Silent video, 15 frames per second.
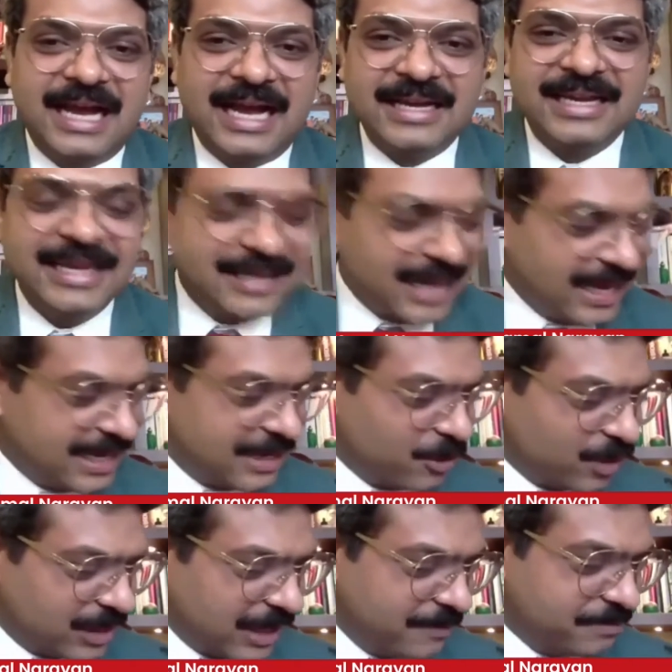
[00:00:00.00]
Again,
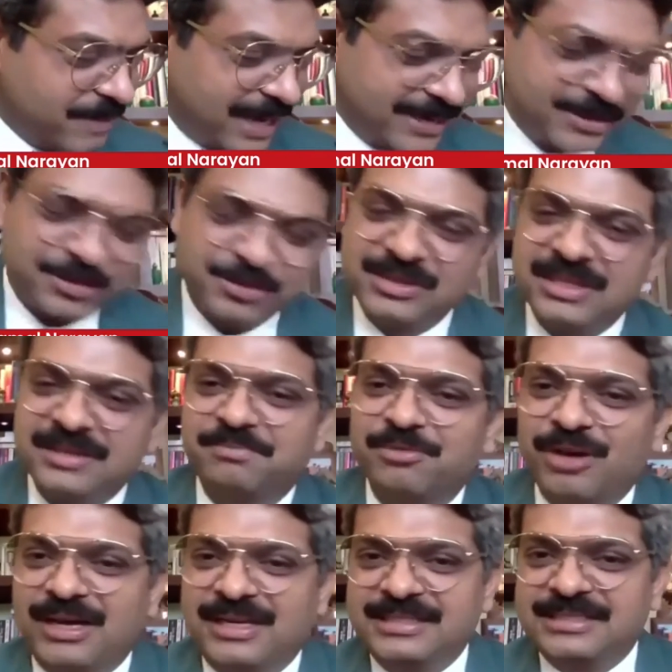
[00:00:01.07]
come back to the
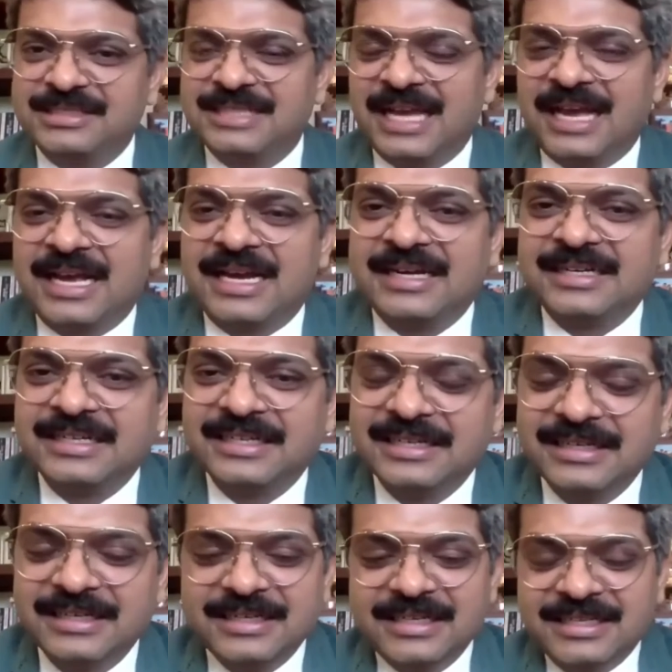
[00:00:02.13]
point that
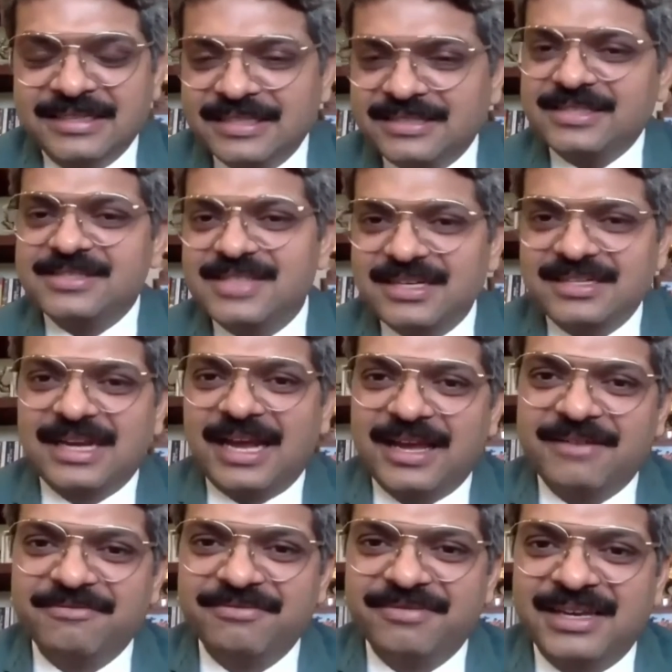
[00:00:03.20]
this is the
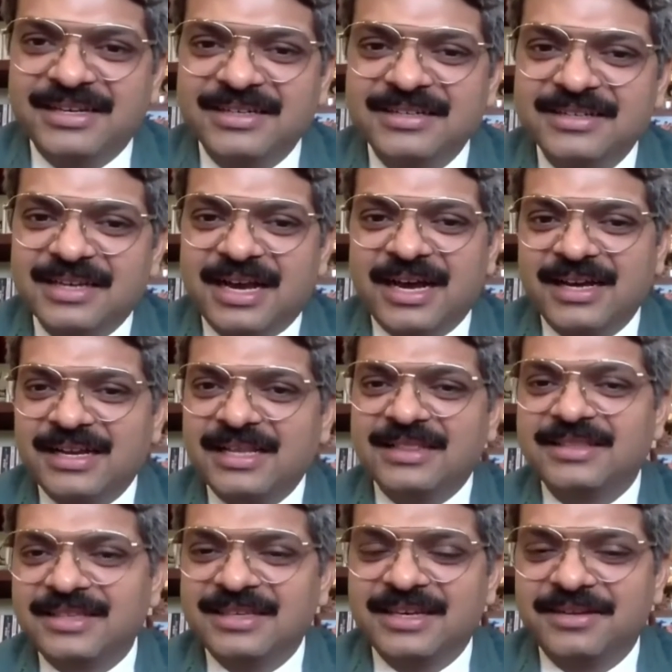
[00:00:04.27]
time when our
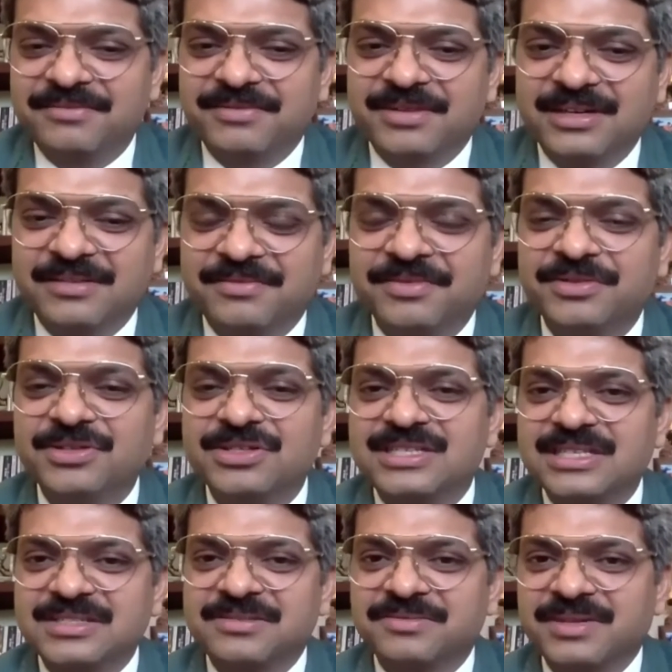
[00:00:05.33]
healthcare
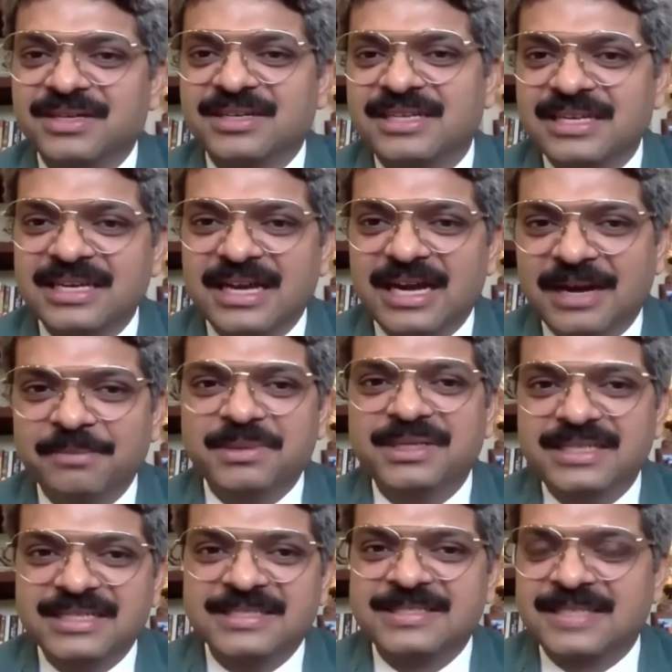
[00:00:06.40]
workforce is working
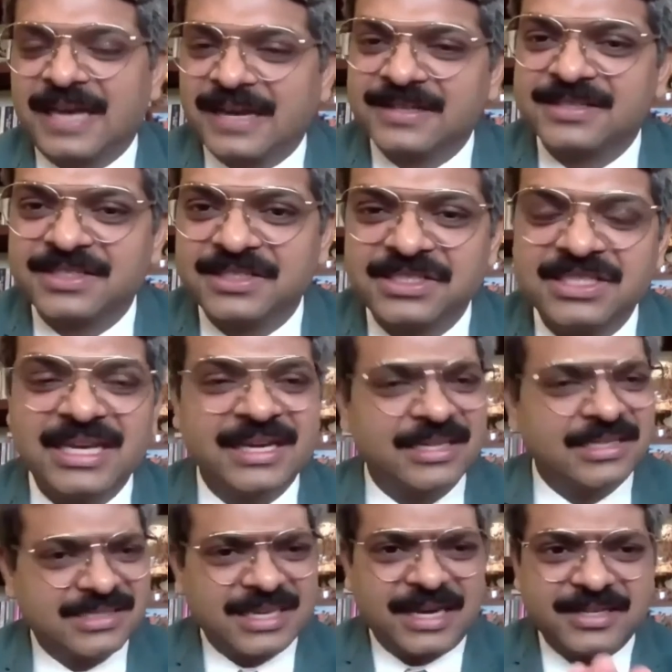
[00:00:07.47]
amid scarcity,
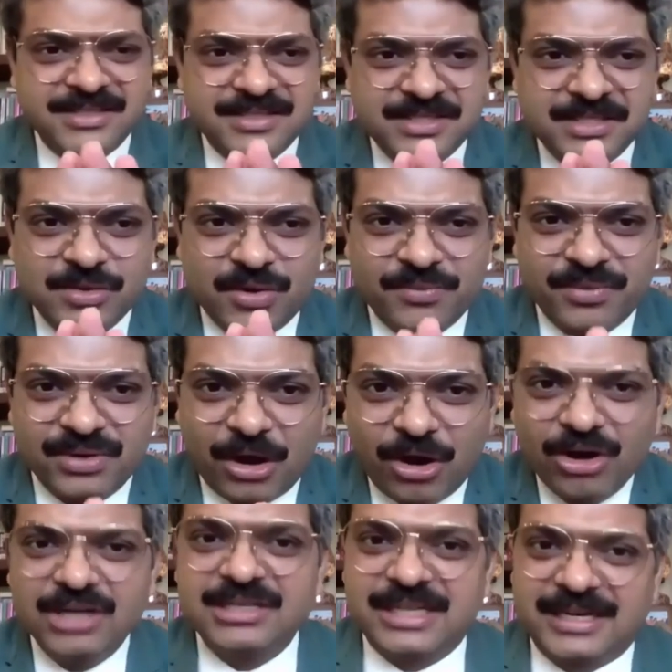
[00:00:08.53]
and scarcity of
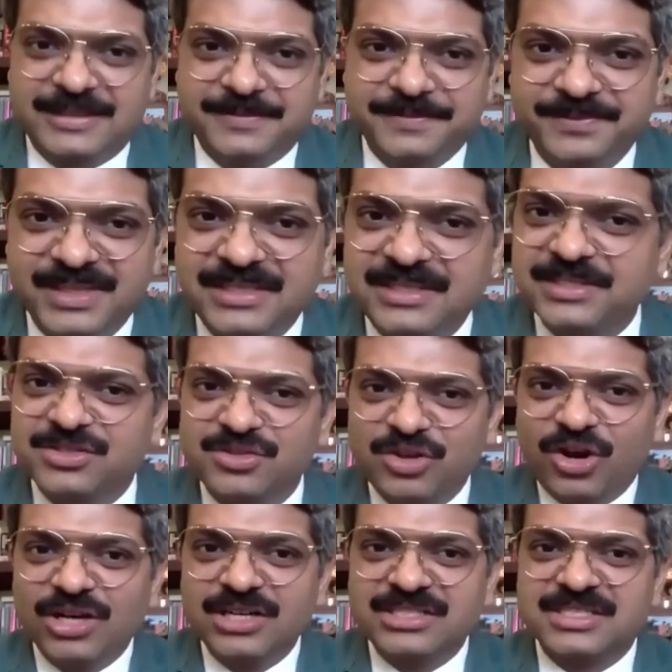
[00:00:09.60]
all type. It is
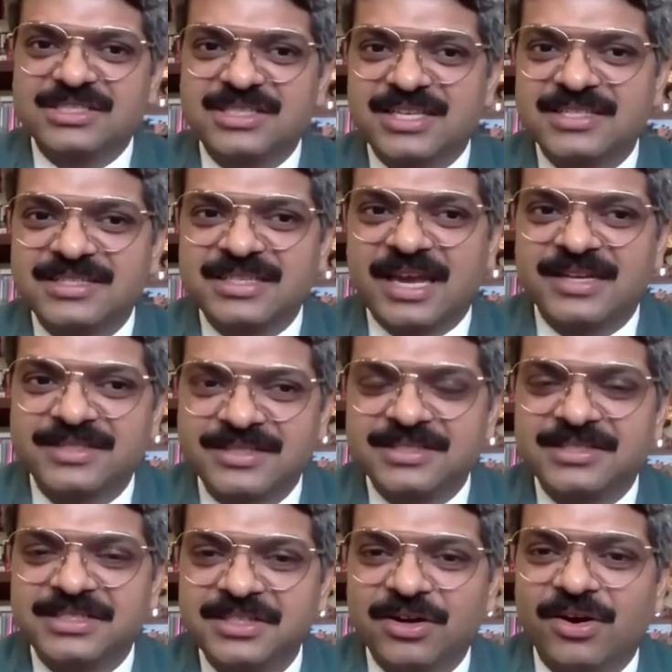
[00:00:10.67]
not just the
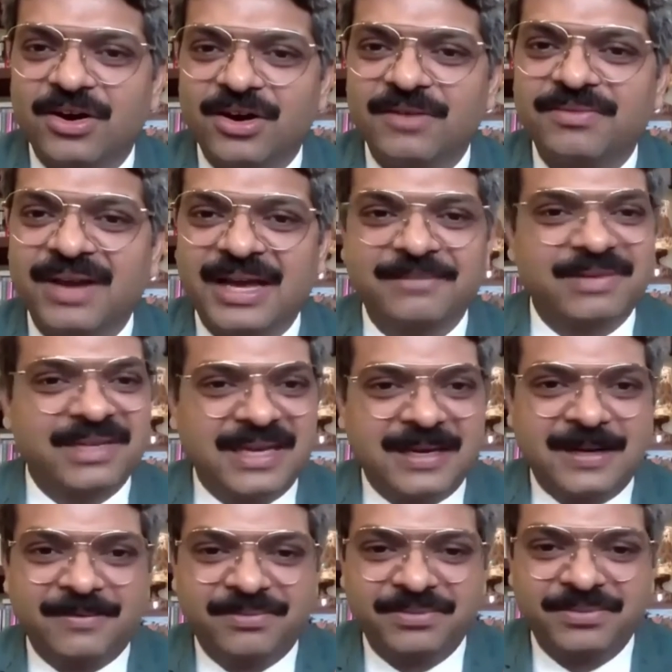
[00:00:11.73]
scarcity of having
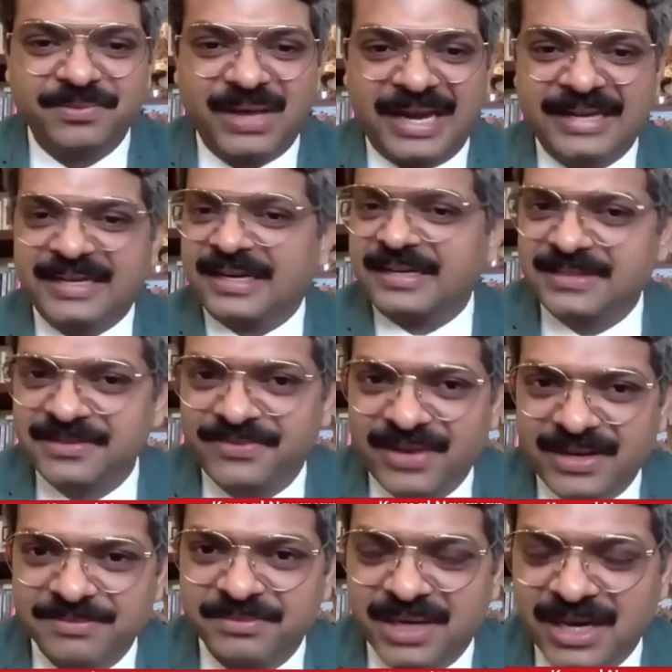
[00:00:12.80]
enough
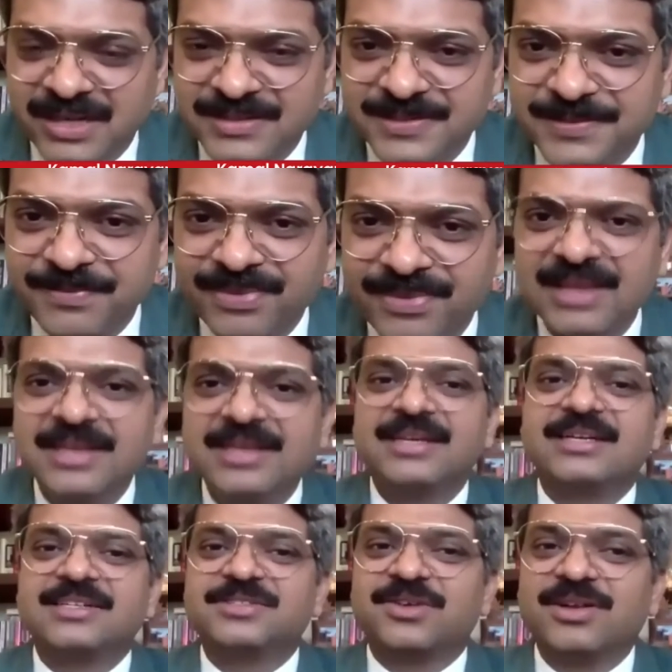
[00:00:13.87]
N95 masks.
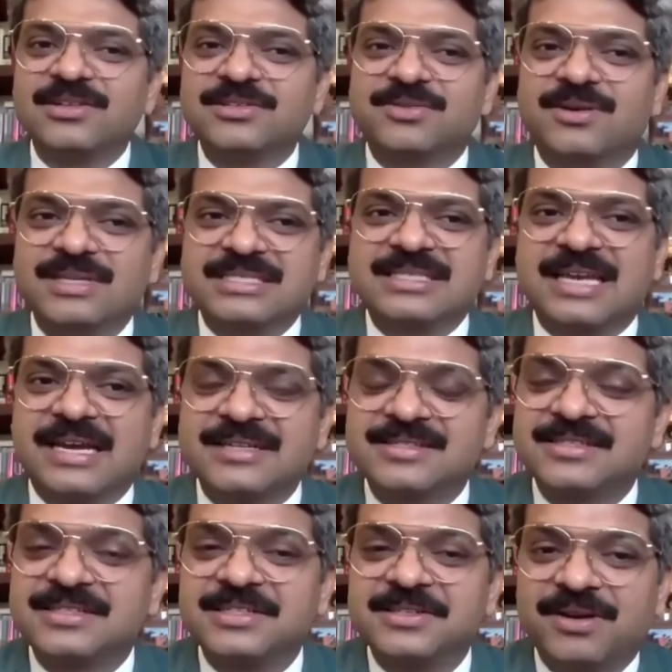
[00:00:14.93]
It is also a
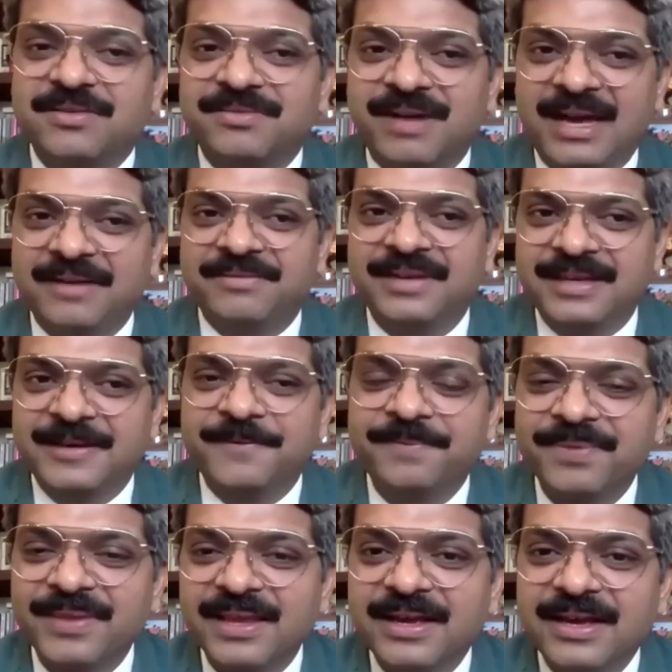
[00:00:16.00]
scarcity of
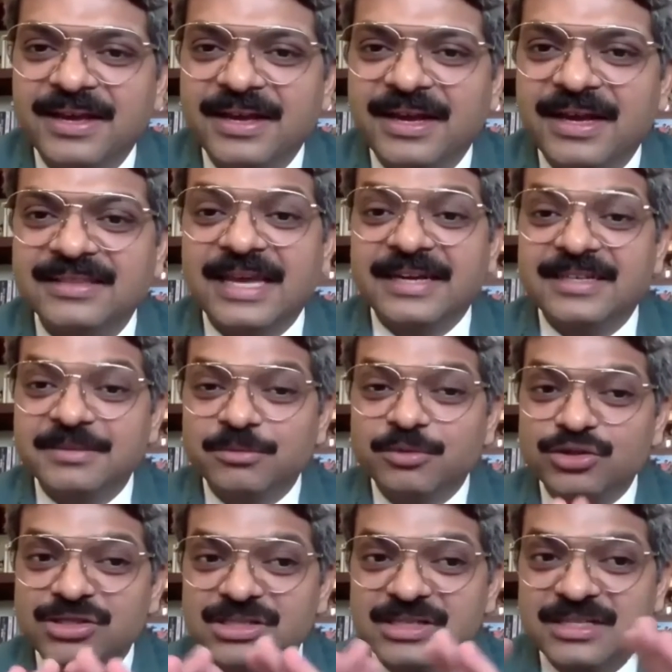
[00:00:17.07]
having that
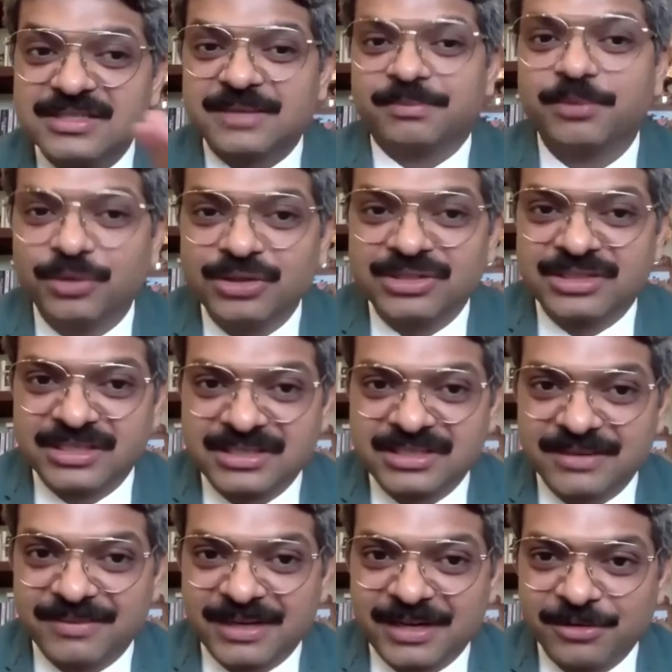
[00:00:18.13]
emotional support
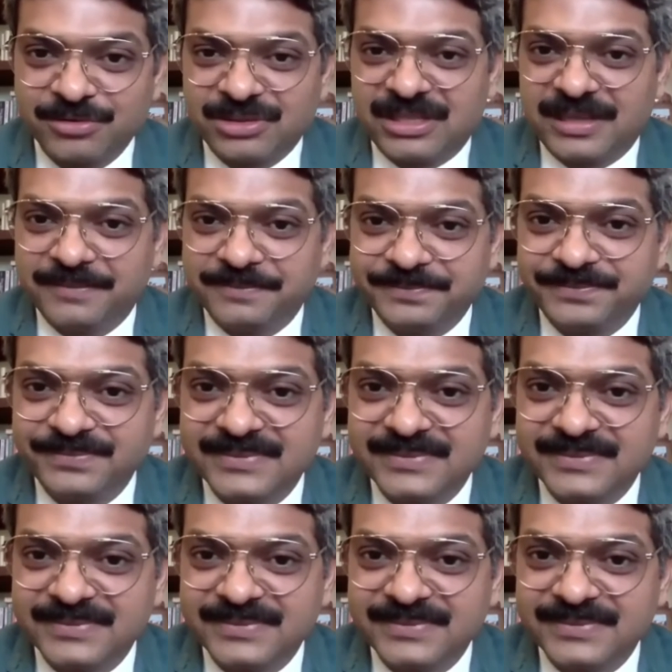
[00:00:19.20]
system around them.